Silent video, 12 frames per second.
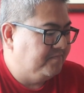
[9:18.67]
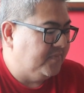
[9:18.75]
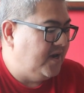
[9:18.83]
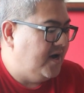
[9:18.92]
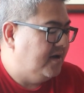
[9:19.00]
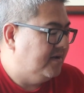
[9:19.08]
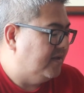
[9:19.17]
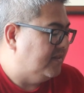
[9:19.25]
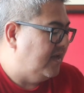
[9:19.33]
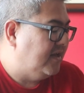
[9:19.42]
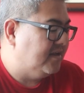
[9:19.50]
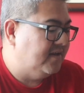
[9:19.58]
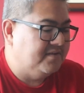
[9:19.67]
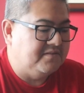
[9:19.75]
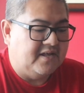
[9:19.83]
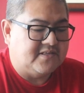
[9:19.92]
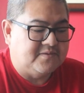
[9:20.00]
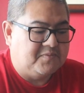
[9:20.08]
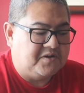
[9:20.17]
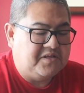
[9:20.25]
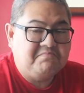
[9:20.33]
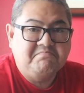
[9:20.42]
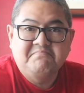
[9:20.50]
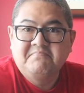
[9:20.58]
yeah, I think that's about
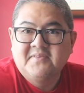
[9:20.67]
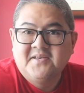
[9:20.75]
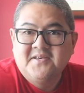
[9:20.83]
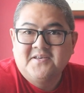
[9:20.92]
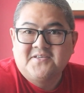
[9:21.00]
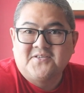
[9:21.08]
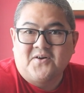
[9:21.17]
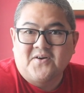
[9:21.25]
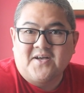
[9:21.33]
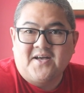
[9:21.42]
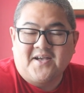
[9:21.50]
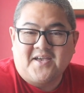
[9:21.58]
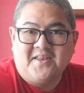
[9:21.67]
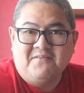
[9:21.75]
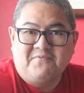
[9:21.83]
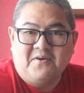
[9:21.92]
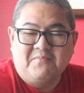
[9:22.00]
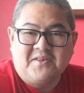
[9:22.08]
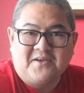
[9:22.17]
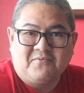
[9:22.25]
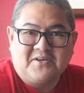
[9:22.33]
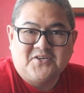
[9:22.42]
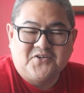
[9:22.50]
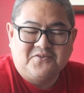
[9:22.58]
it. So again, if you have any
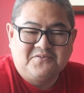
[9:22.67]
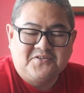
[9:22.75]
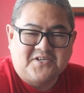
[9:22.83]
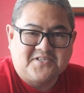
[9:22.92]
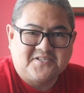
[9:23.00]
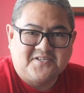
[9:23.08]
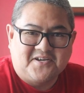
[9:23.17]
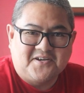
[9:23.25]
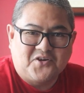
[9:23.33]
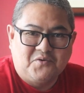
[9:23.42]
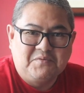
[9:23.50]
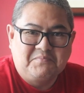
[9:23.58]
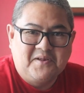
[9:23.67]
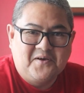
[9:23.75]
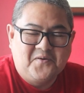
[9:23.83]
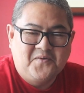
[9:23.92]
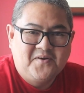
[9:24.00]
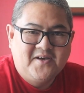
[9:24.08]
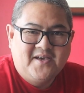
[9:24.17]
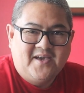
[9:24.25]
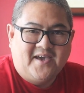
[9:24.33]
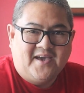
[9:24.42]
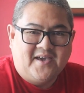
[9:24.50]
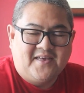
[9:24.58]
question, just comment below.
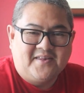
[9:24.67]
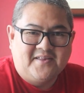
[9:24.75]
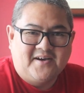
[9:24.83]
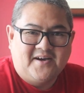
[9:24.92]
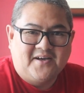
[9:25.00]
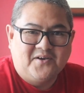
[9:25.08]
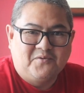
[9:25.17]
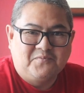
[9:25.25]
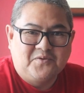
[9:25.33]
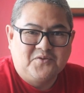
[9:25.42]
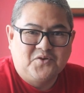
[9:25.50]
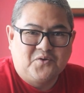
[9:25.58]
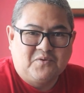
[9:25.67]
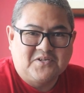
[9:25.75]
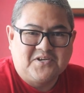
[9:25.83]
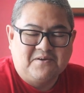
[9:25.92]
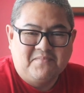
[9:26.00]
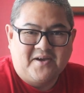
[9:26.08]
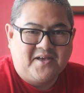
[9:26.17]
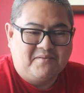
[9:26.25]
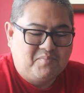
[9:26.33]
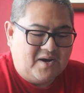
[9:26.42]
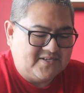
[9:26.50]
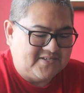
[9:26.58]
And I hope you enjoy watching my
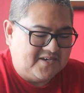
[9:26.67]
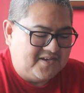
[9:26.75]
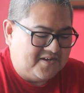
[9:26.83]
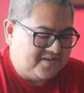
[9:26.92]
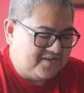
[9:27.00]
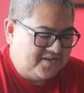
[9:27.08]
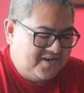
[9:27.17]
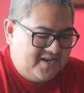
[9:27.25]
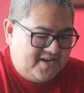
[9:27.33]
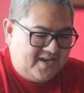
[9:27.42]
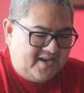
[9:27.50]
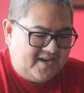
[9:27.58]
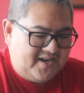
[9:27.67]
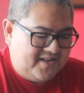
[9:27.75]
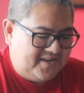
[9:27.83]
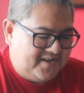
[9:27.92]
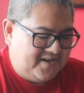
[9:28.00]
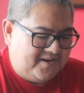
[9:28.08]
unboxing here. And